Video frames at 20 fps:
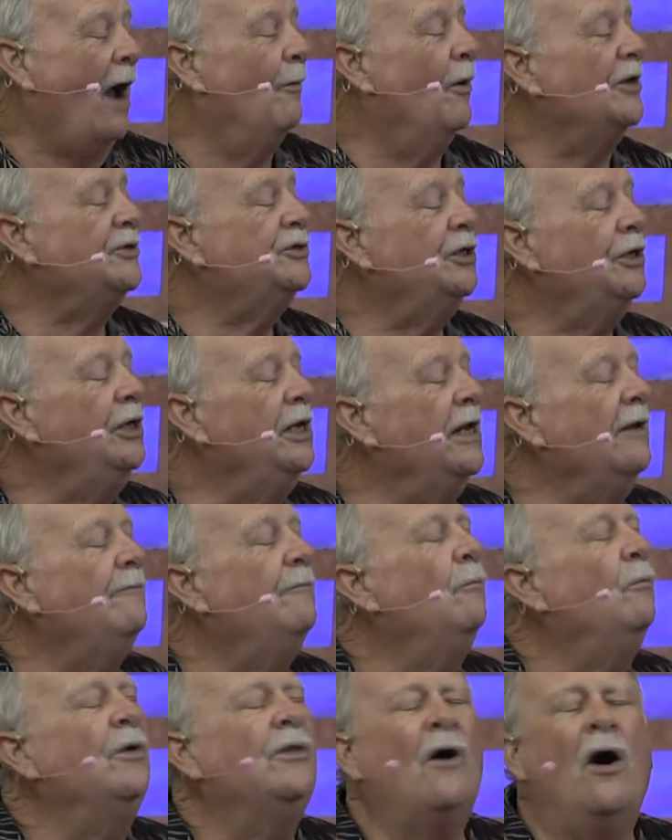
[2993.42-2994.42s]
want you to,
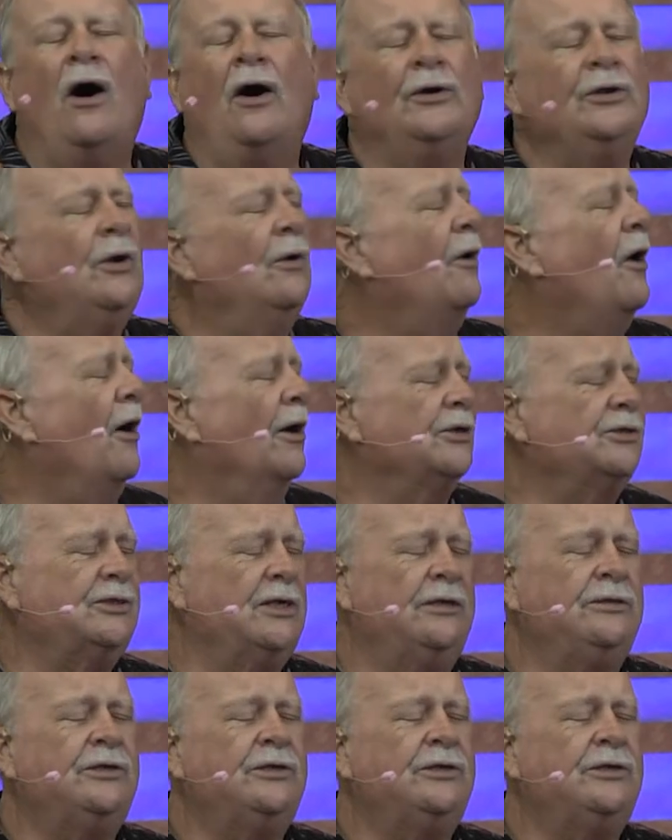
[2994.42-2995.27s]
if, with all your heart, say,